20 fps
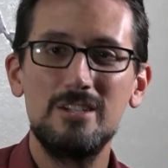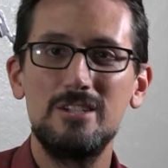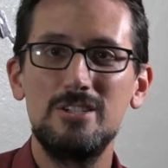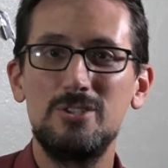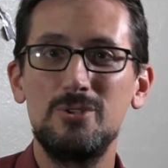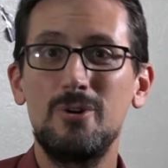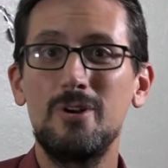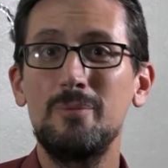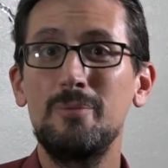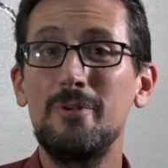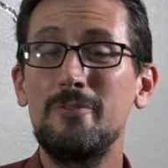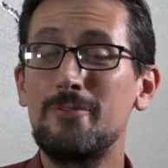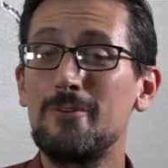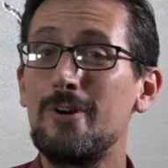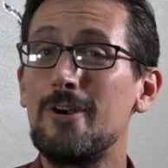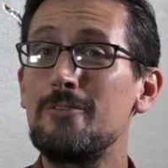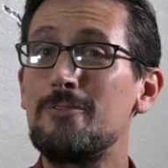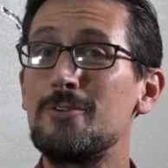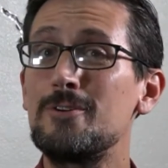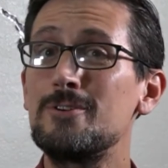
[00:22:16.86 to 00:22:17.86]
Join me for
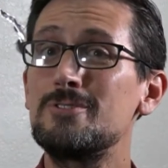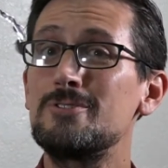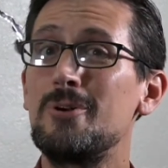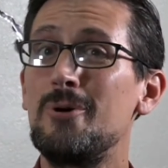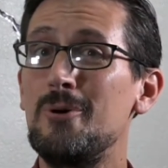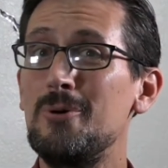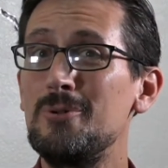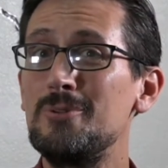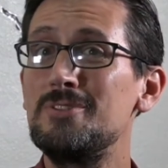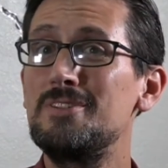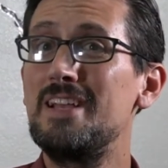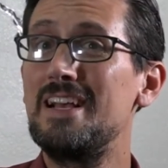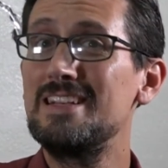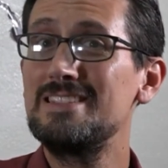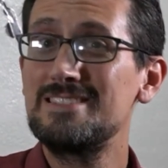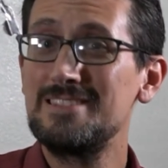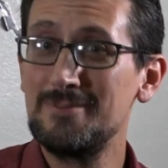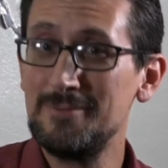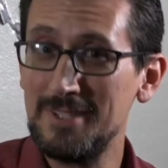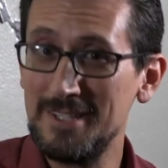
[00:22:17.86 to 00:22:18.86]
our first Old
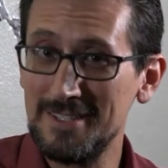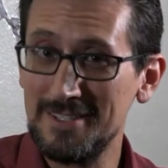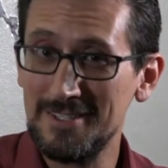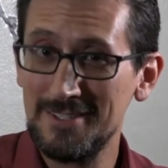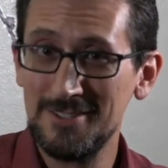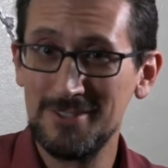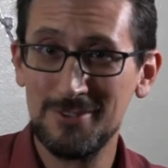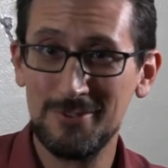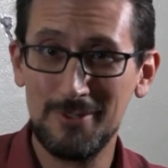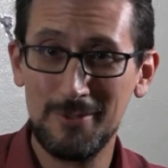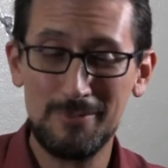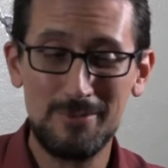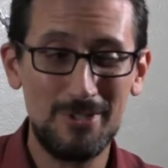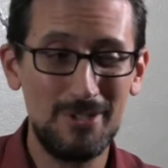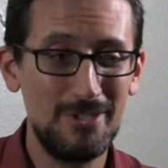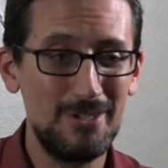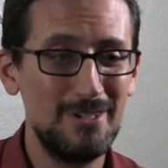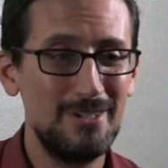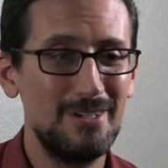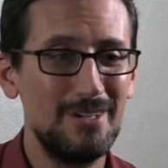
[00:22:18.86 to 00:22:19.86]
Testament
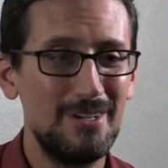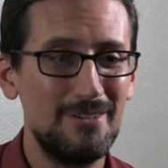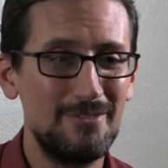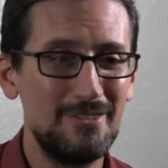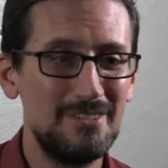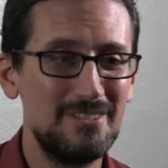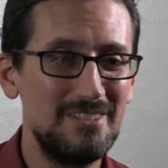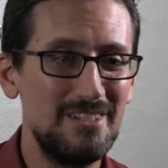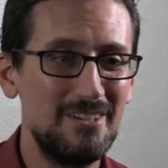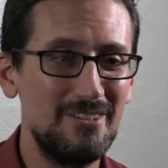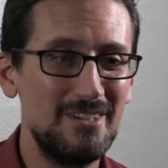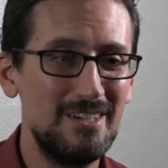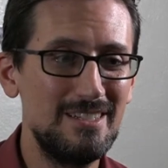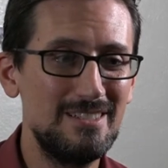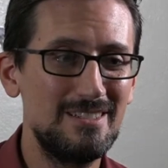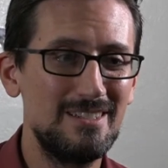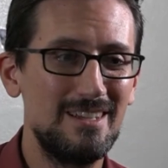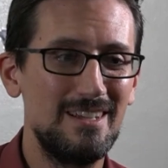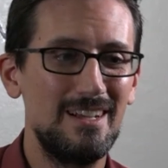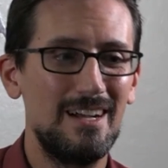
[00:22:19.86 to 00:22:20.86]
scripture of the
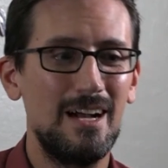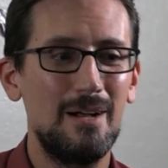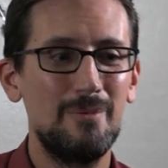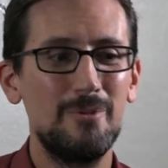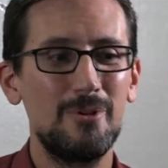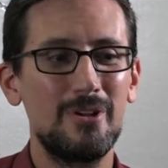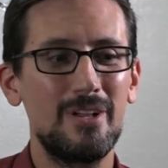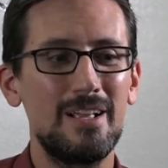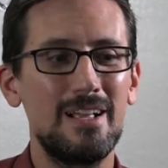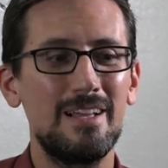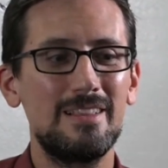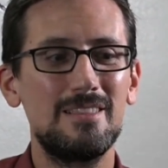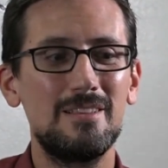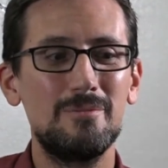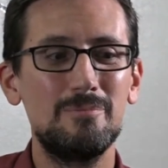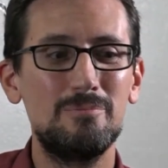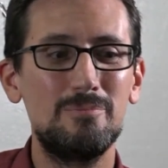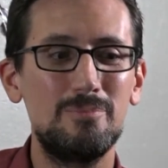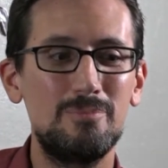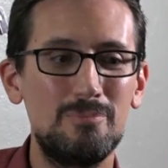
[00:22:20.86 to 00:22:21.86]
series. I'm looking at the
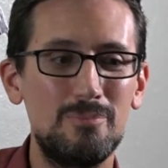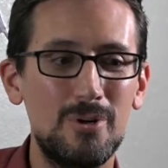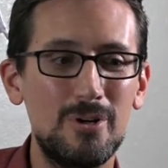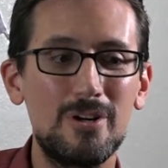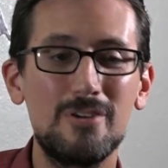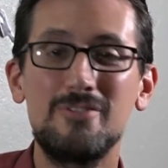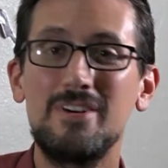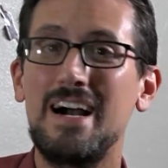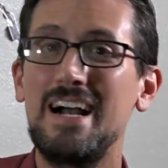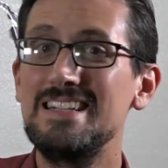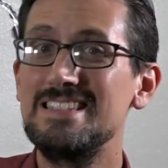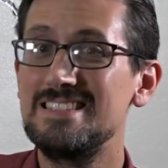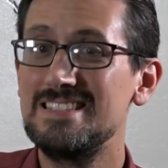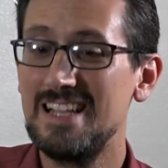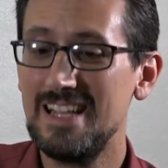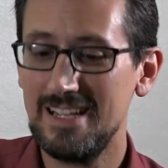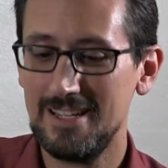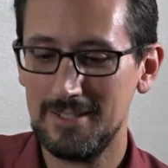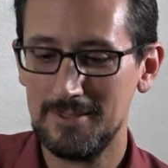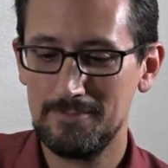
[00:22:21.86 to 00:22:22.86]
book of
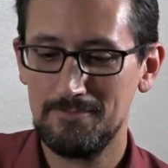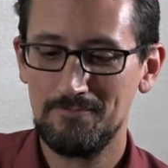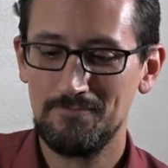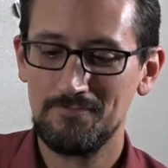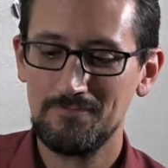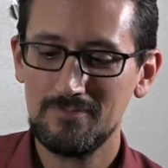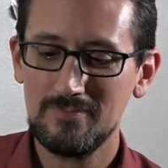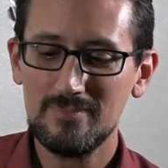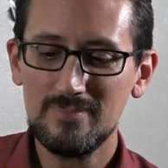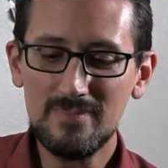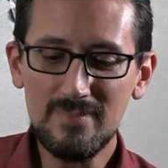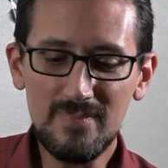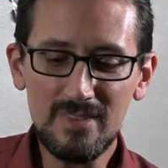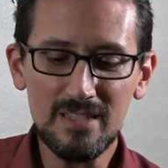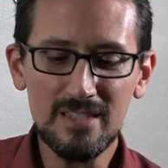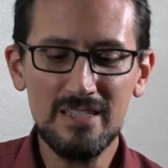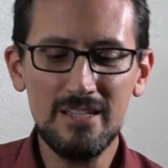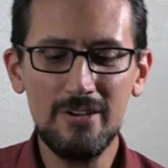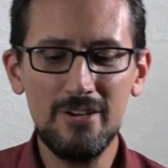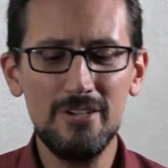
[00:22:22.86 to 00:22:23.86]
Isaiah.
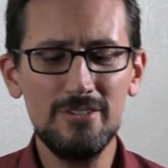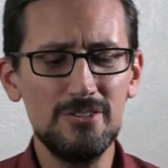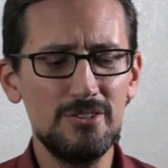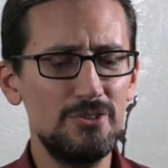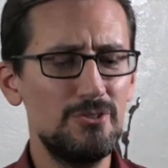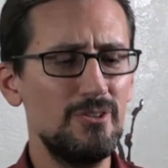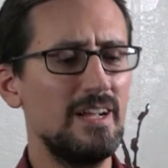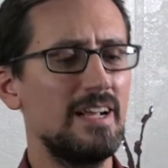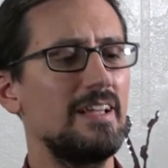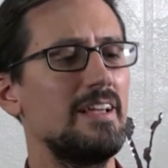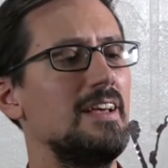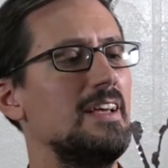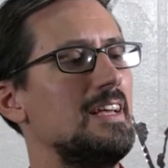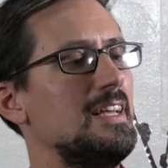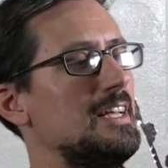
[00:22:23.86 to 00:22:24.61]
Now, here's a trick.